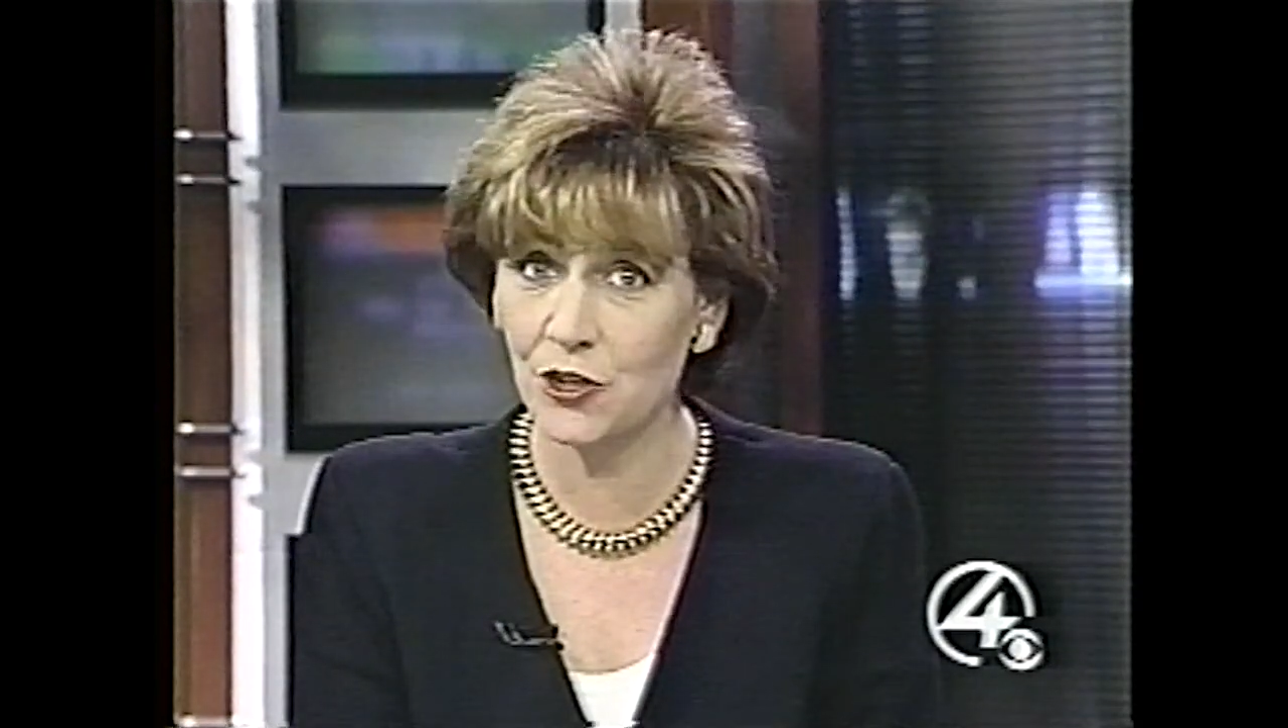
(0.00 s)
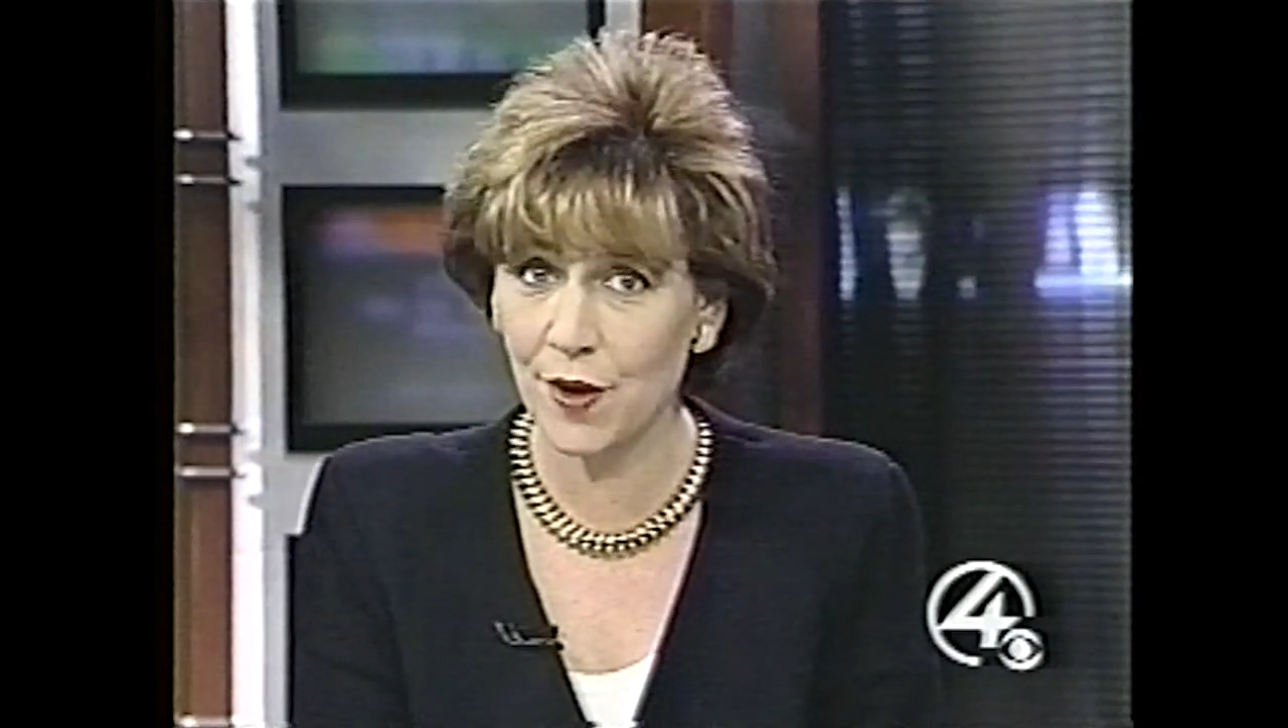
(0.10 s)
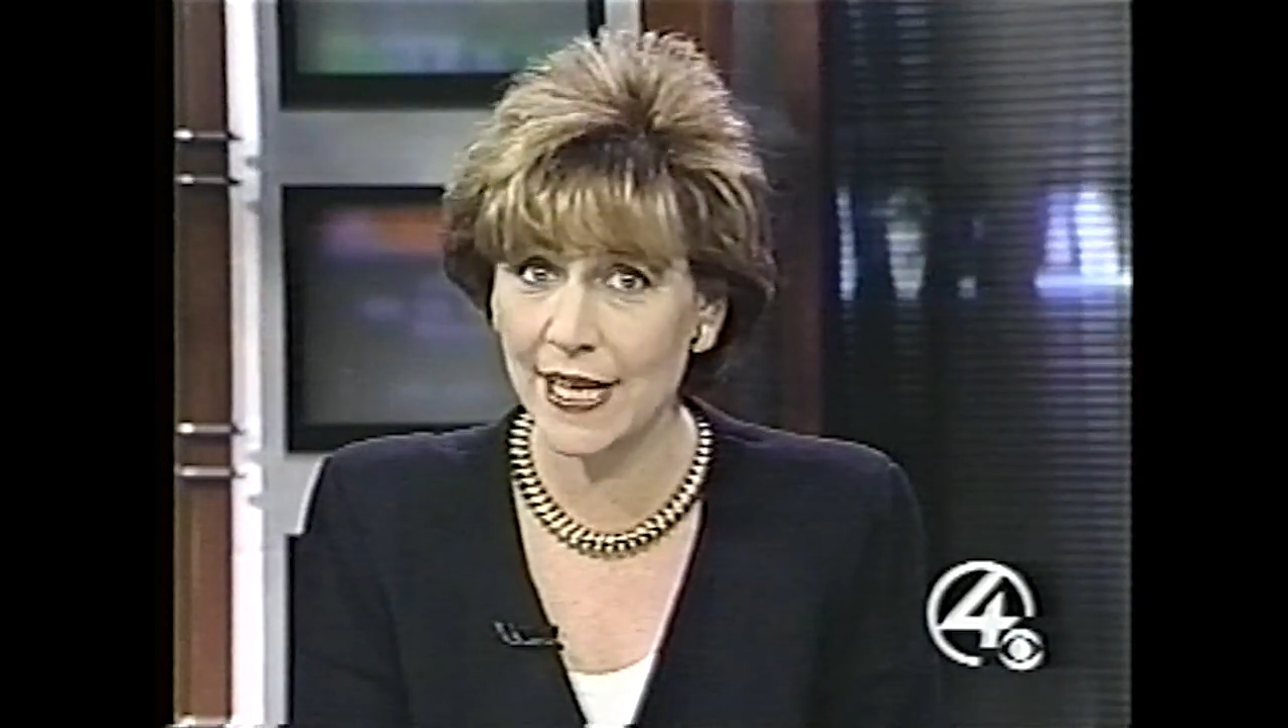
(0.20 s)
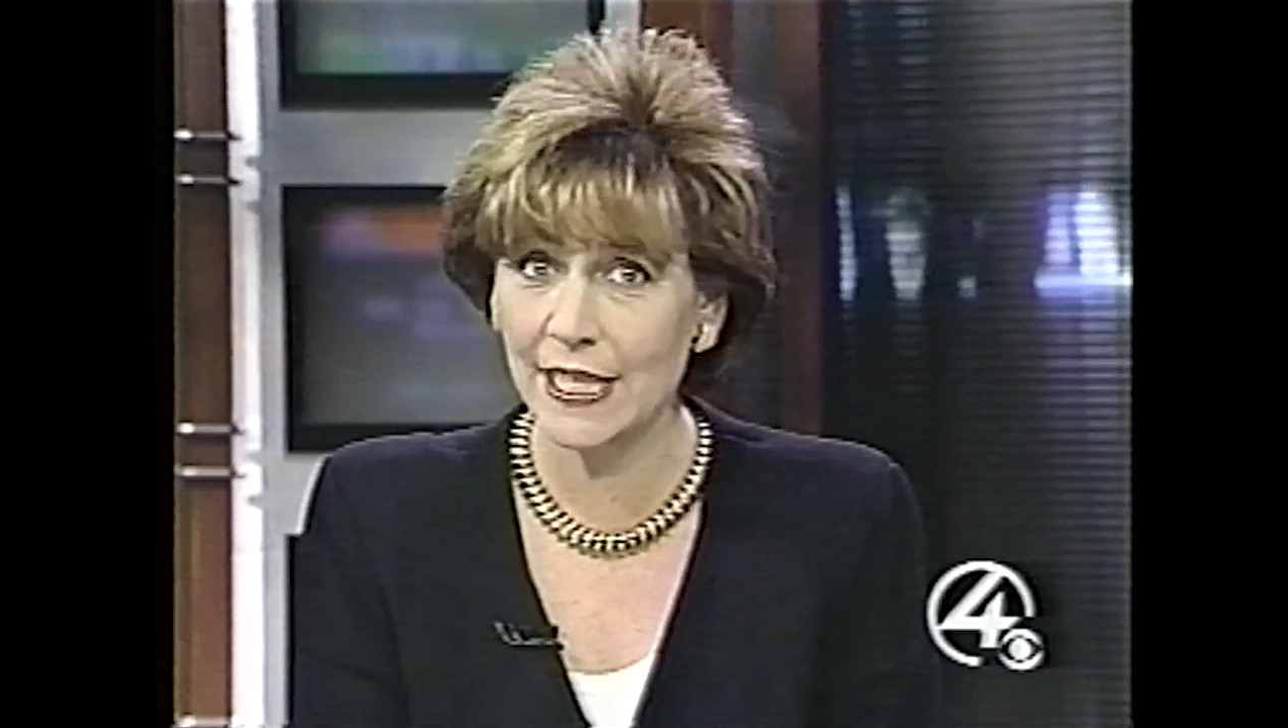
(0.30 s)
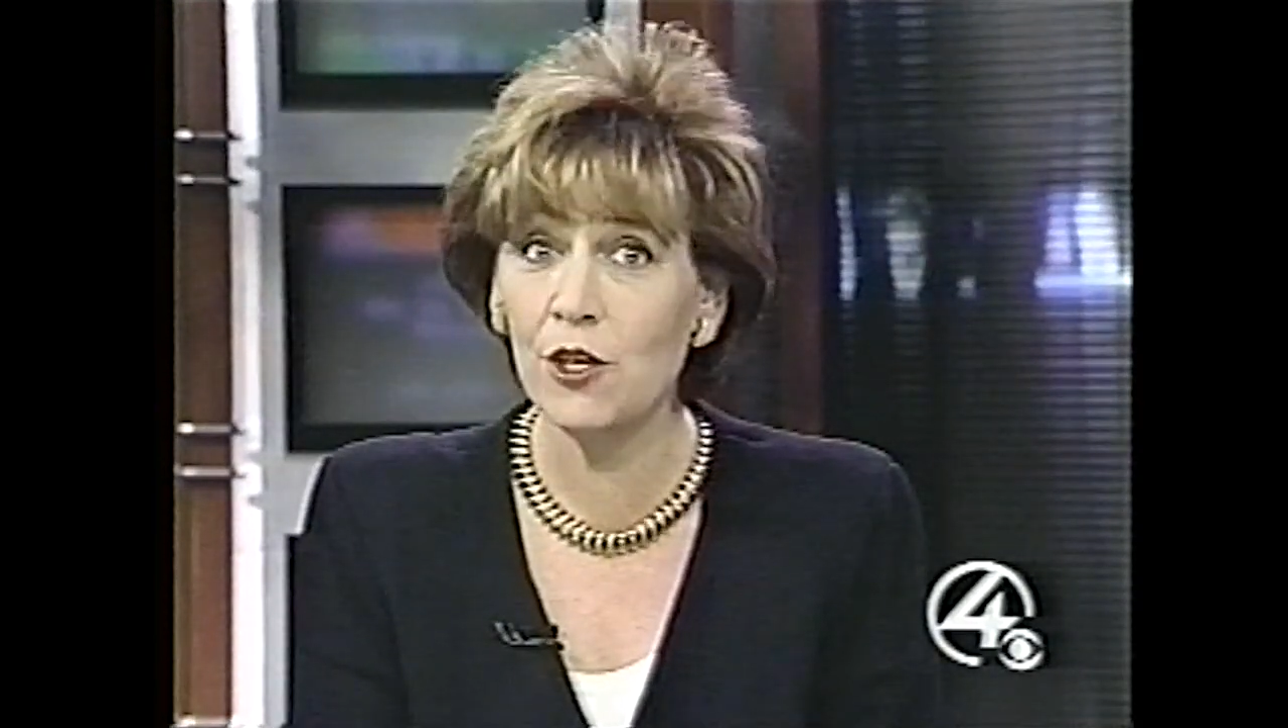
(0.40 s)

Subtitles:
Straight